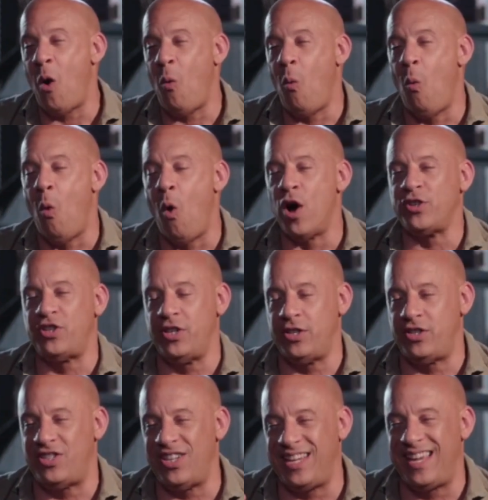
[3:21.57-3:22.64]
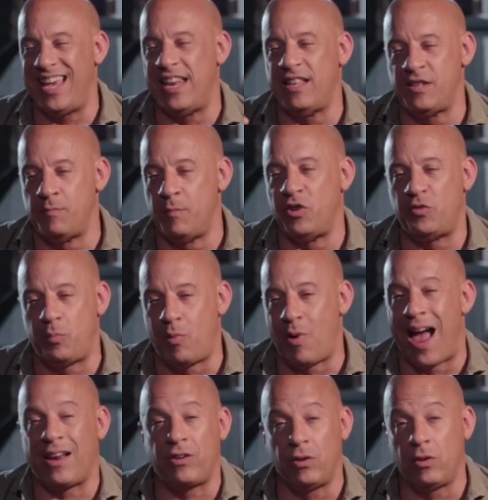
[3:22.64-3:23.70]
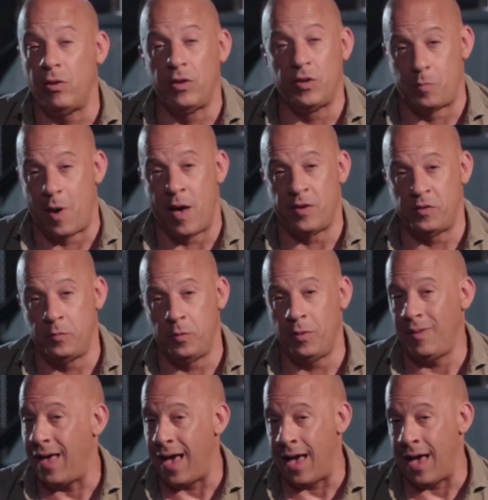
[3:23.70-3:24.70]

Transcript: wanted to get as much practical as possible.